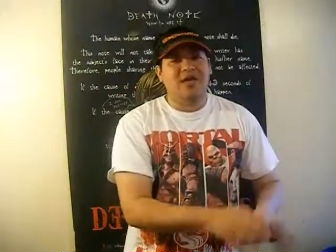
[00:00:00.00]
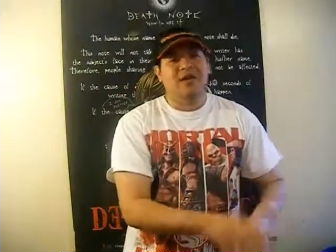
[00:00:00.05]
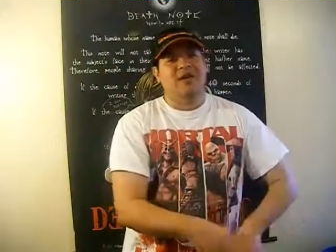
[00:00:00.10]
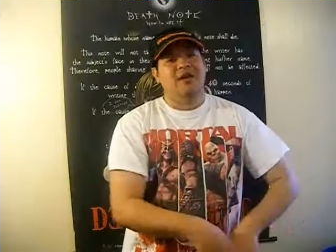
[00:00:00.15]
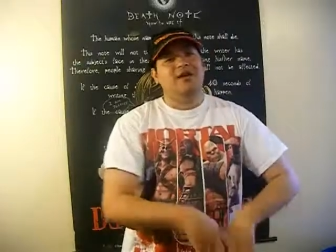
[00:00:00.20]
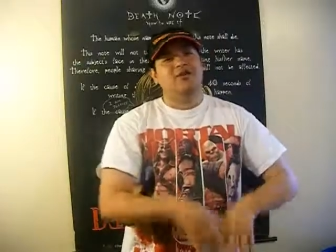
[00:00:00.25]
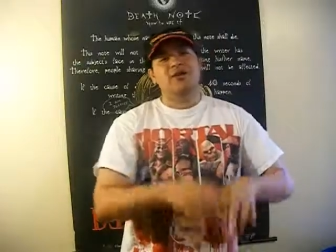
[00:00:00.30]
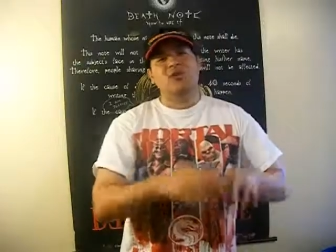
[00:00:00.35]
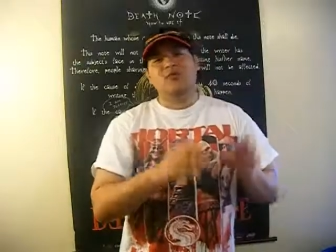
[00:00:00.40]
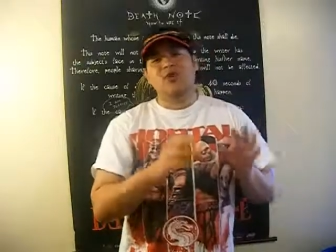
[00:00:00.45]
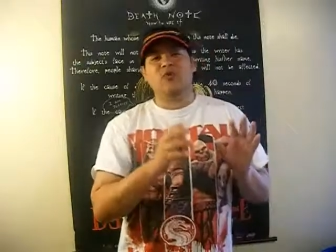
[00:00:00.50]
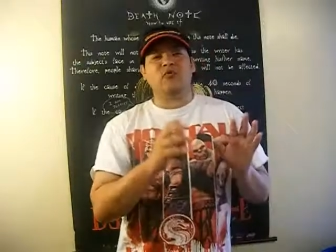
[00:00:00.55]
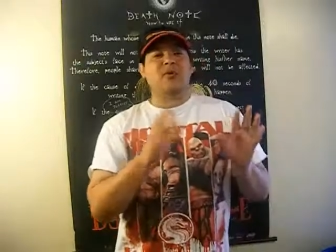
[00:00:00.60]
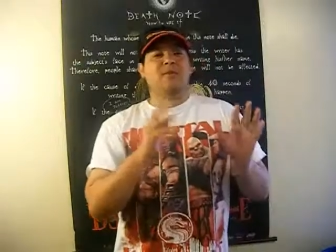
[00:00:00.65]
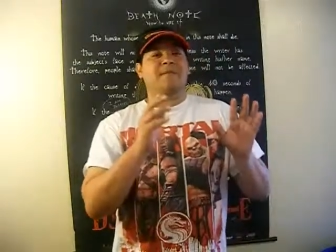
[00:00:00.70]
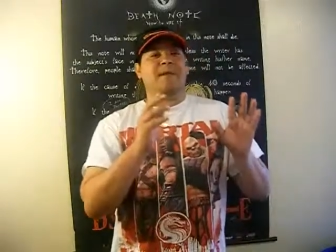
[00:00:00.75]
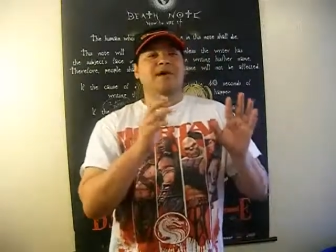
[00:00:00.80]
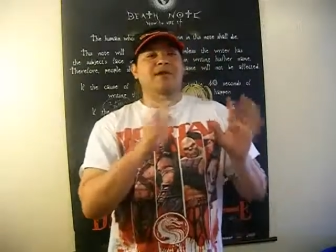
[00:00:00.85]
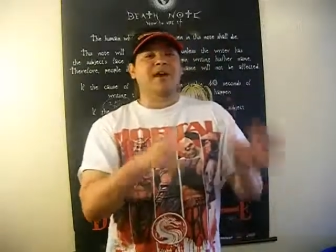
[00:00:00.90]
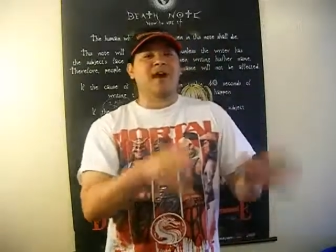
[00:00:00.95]
In the book, we
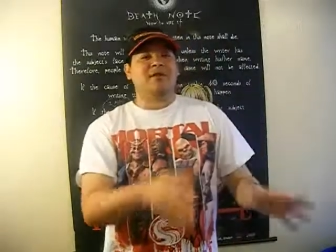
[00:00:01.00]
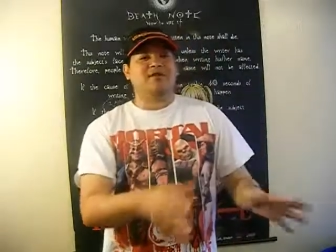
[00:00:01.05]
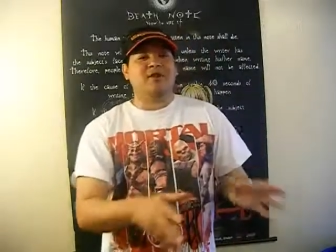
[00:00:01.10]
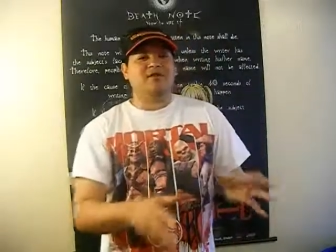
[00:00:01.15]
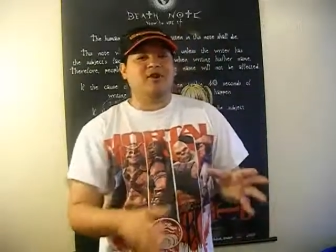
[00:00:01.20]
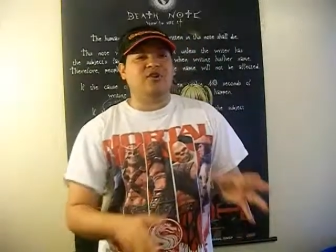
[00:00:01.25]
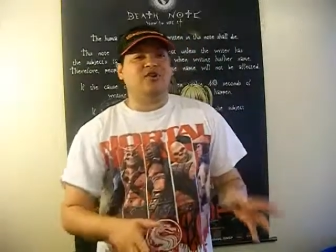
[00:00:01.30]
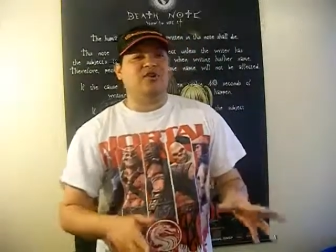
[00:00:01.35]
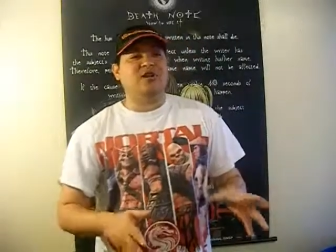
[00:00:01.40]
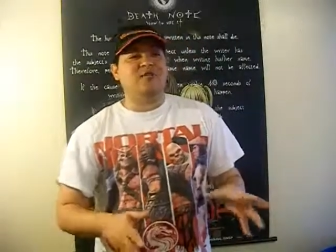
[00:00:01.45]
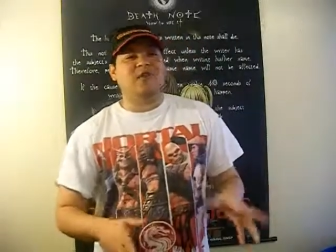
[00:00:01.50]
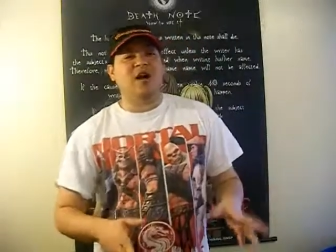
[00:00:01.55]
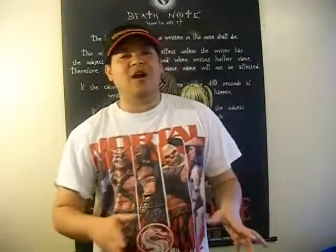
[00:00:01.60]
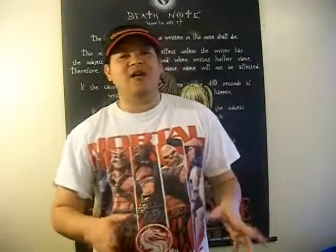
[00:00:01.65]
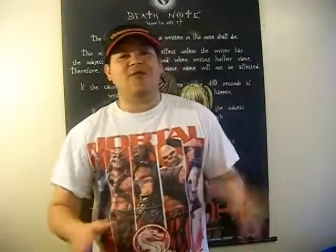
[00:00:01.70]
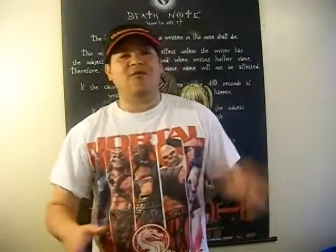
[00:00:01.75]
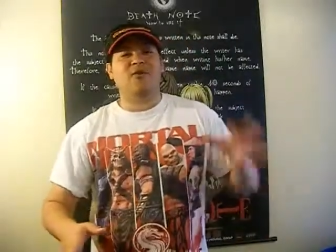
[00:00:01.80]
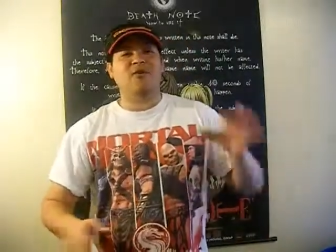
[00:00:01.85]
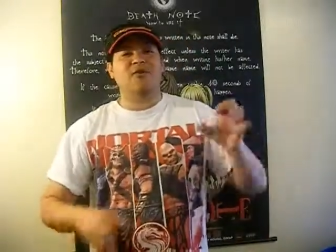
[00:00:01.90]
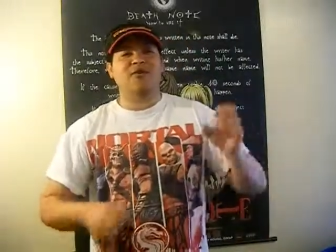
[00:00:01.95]
find out that there's some
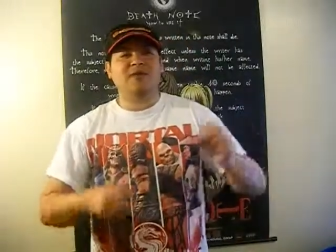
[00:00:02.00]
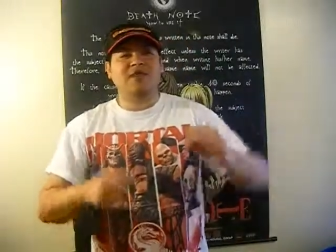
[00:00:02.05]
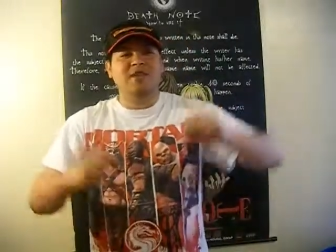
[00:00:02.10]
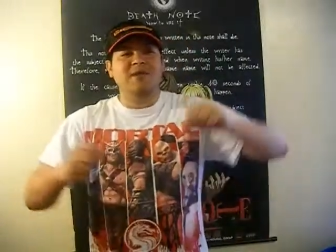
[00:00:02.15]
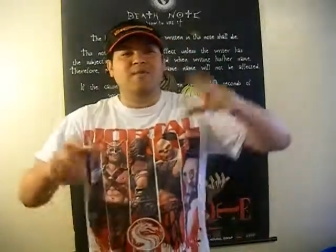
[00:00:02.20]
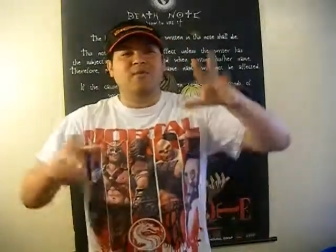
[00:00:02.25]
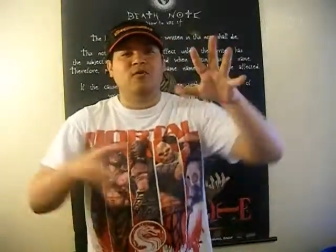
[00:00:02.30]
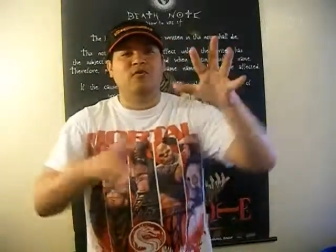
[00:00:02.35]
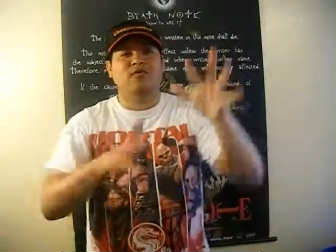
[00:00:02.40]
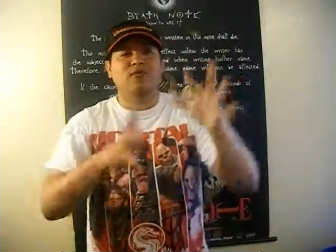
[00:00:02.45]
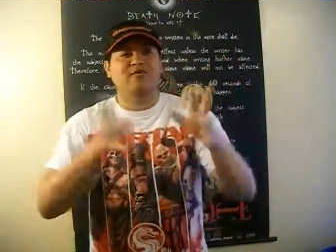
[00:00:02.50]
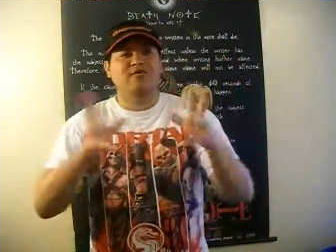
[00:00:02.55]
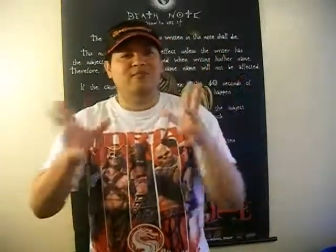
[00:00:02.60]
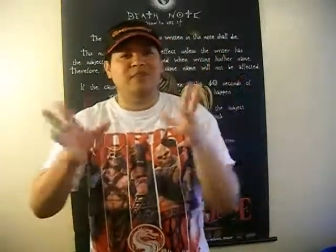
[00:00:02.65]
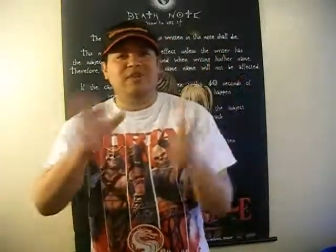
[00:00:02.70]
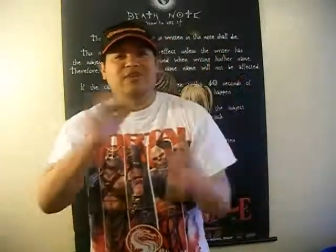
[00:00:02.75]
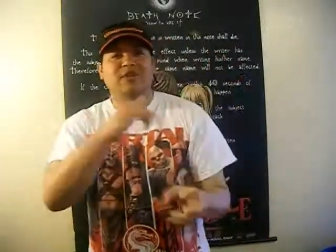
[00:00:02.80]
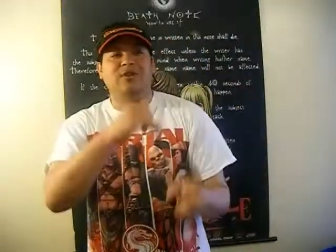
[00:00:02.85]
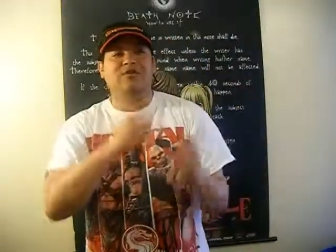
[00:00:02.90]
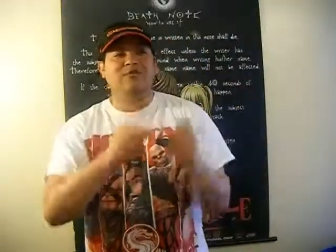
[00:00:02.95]
other evil,
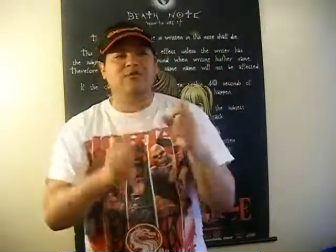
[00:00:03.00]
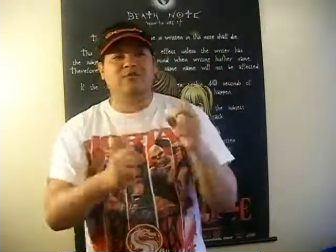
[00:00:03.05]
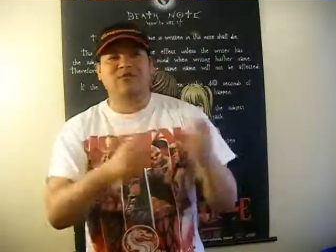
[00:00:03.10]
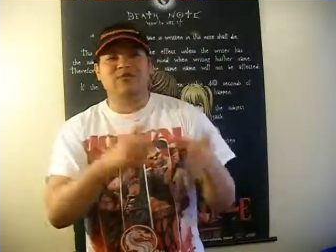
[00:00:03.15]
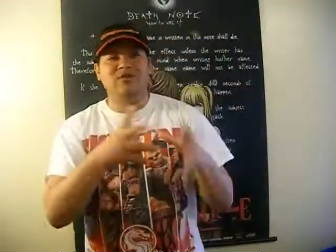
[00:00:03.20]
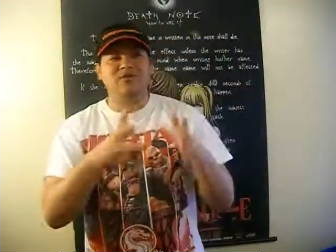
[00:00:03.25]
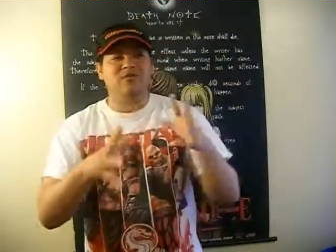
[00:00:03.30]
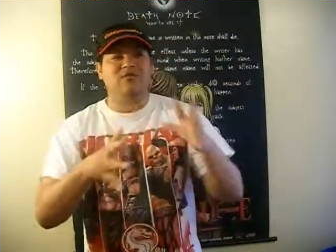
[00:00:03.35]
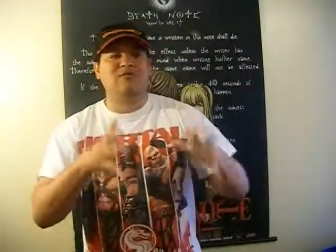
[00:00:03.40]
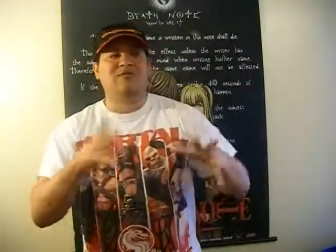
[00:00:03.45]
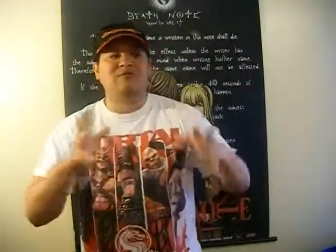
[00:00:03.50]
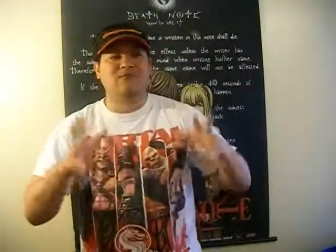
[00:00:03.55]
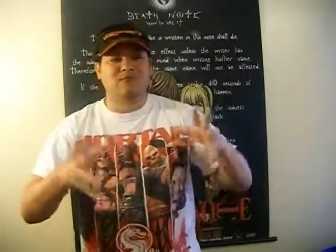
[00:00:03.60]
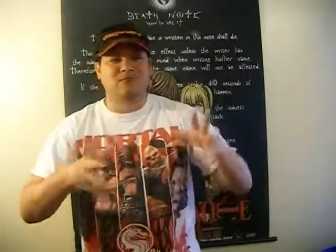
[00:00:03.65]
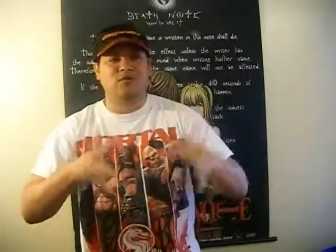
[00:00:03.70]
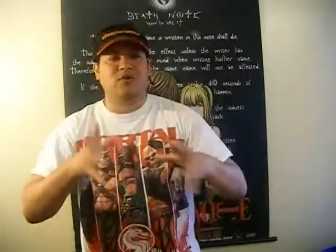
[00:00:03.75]
mystical, you know,